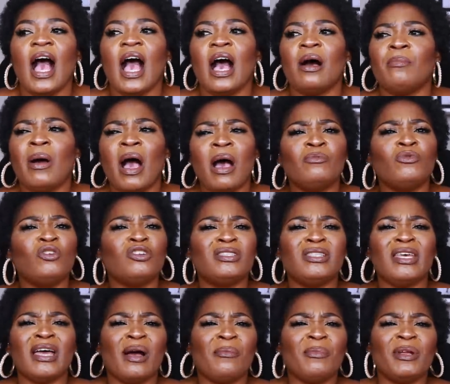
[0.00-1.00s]
I'm not
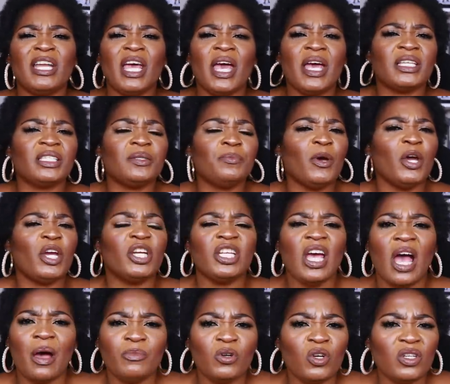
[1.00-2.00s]
saying I'm an expert,
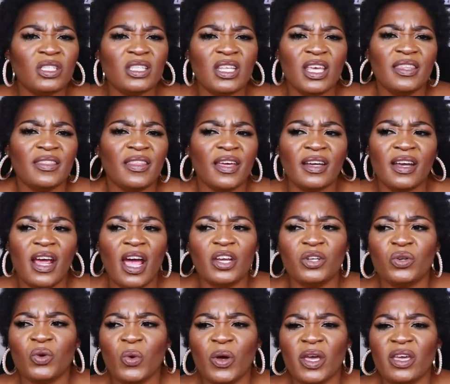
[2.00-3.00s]
I'm not saying that
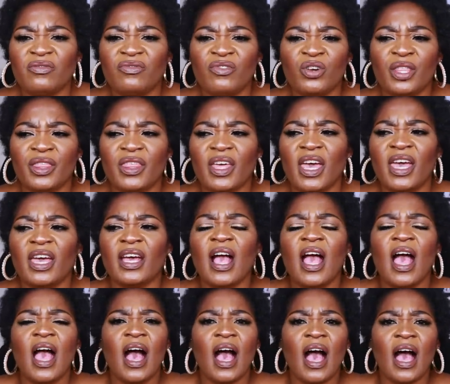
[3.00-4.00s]
I know everything,
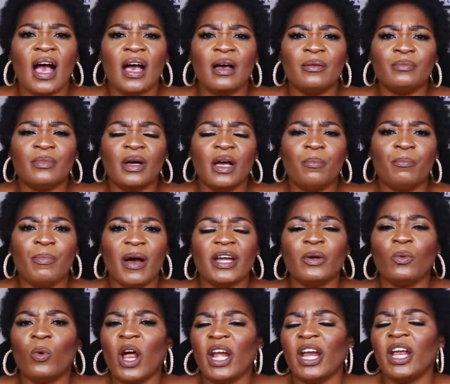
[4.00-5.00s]

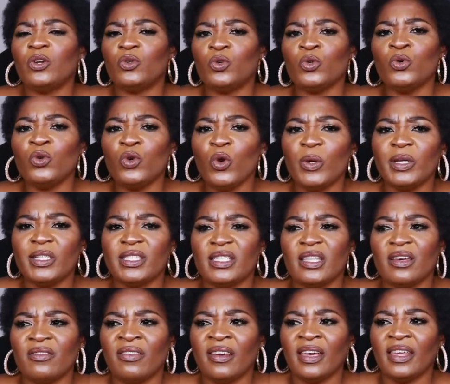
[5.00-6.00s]
but what I do know is
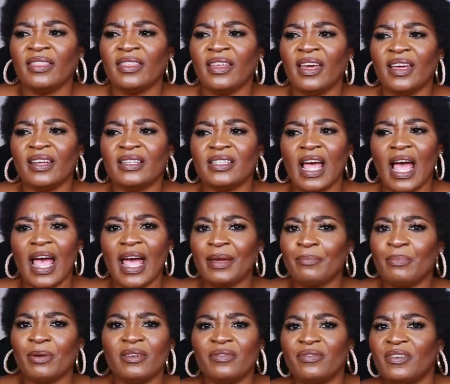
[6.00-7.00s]
the fact that
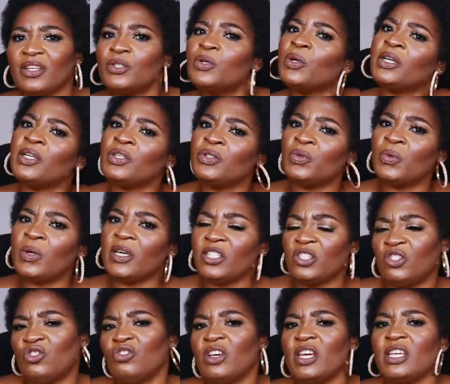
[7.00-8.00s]
I prefer talking to a
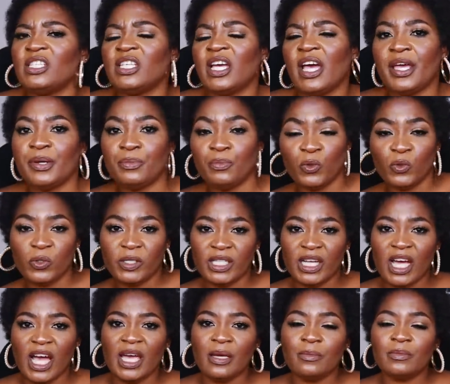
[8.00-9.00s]
stranger at most
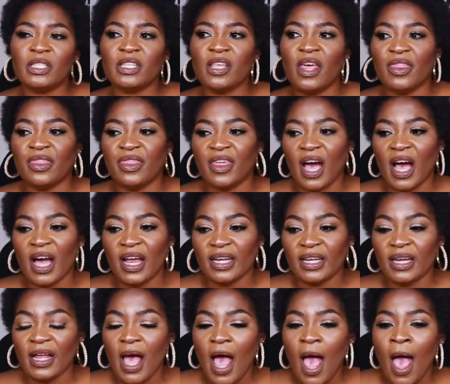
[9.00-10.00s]
times
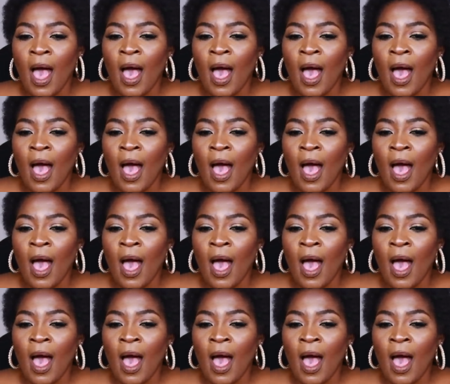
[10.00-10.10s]
than